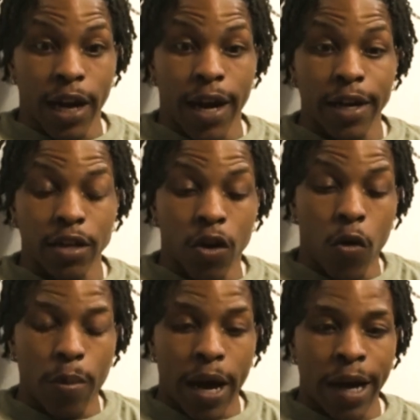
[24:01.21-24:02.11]
that I
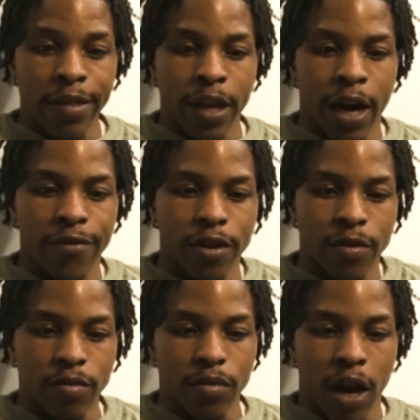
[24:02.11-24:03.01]
go by, that
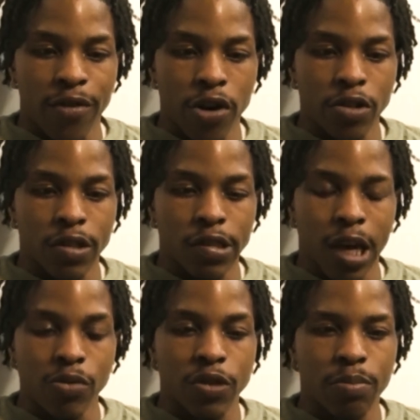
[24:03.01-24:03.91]
I've heard since
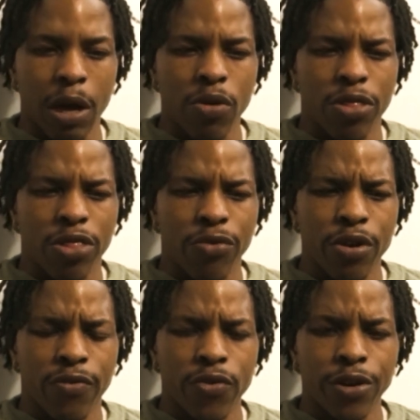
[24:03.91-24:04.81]
I was about
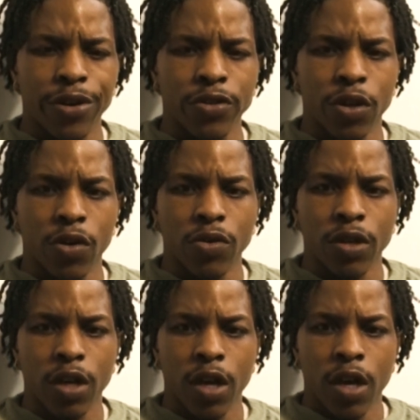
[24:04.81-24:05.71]
3 or 4 years old,
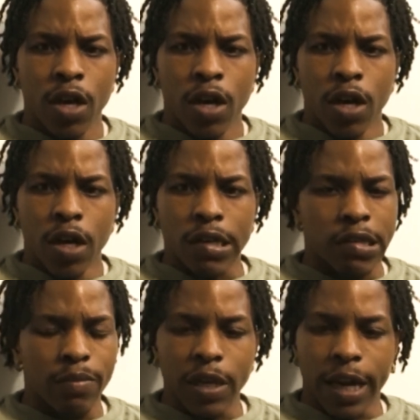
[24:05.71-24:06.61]
it's
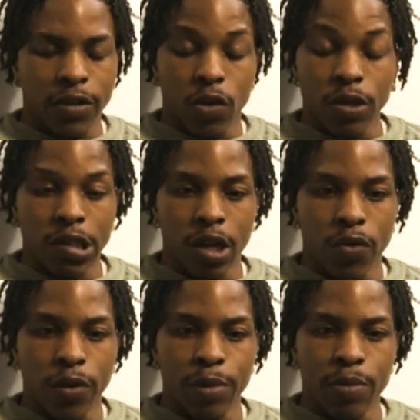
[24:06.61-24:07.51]
something that's always
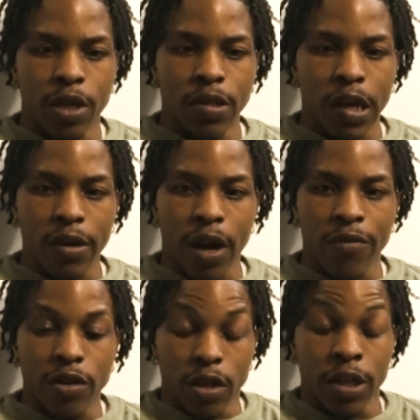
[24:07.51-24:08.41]
stuck with me because I
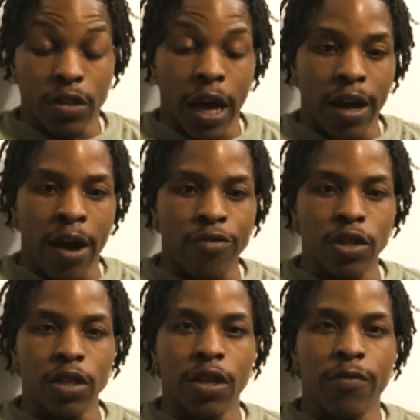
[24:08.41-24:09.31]

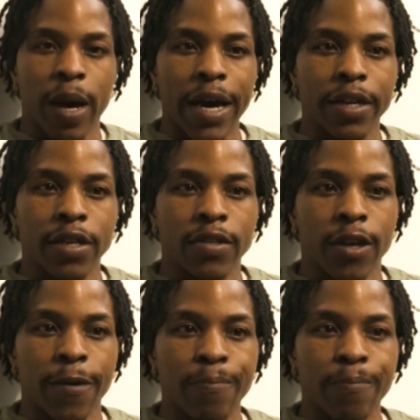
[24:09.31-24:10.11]
really live by it. Is